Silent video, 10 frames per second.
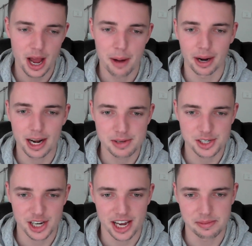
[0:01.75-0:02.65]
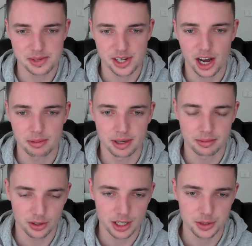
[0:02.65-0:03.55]
My name is James. I'm a
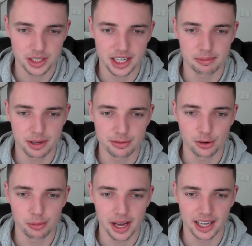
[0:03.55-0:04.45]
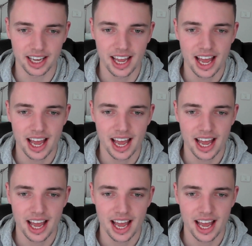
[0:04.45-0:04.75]
graduate at a Big Four bank